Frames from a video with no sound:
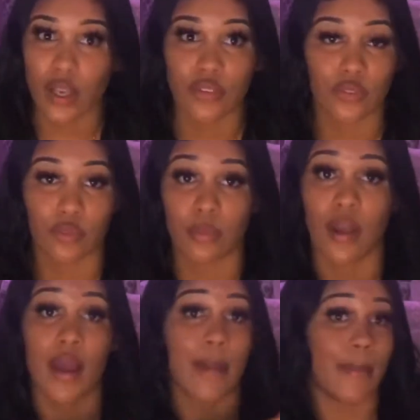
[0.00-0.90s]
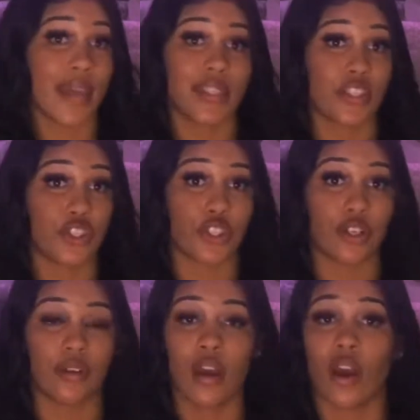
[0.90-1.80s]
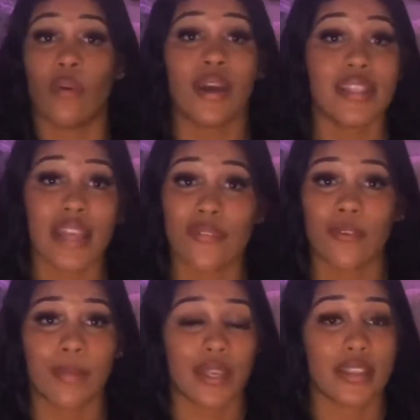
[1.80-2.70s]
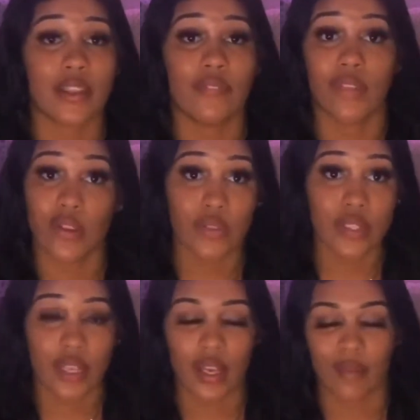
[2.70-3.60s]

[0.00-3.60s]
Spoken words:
through Messenger. WhatsApp for me is confusing.